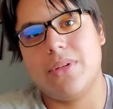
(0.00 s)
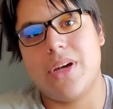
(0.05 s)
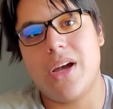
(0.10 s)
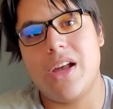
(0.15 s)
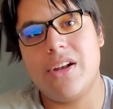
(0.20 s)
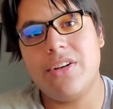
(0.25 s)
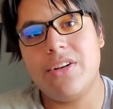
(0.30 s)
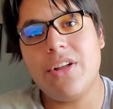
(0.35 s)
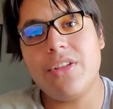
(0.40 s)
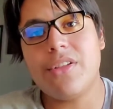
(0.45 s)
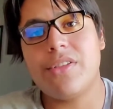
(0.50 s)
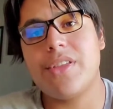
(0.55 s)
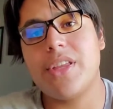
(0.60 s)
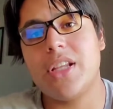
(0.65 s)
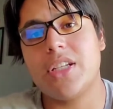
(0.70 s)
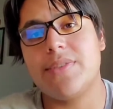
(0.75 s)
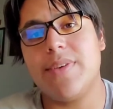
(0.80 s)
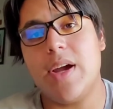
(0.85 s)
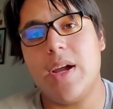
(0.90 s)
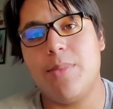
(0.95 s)
thing
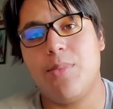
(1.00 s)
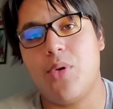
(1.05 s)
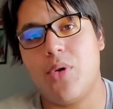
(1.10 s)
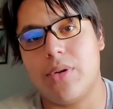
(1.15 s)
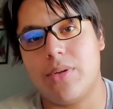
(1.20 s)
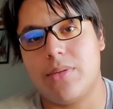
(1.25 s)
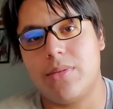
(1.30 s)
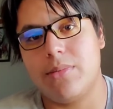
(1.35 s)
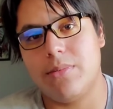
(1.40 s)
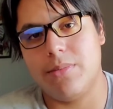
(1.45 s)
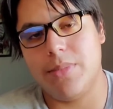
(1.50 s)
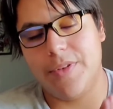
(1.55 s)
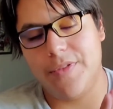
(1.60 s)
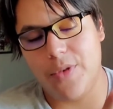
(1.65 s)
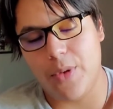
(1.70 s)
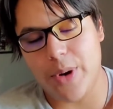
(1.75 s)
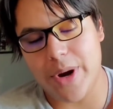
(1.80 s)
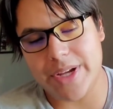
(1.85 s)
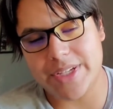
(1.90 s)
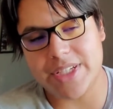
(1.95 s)
that's very important
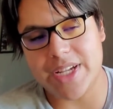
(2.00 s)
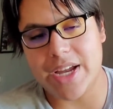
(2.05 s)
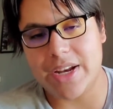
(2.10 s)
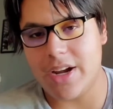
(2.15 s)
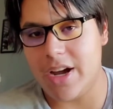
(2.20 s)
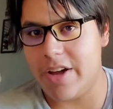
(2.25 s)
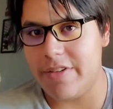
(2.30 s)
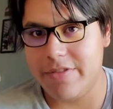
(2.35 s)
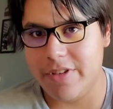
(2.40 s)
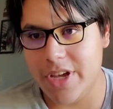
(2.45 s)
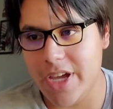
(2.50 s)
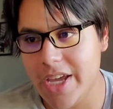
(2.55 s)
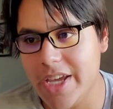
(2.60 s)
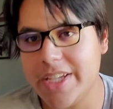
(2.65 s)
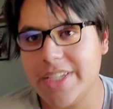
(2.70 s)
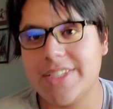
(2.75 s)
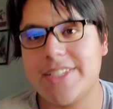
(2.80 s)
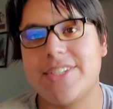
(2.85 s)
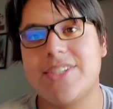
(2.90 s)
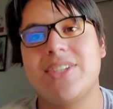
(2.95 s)
before I sign off
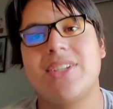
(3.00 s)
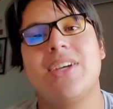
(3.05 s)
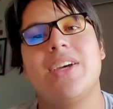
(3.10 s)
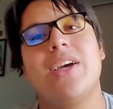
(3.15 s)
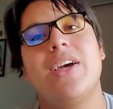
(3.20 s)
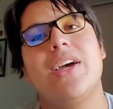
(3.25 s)
is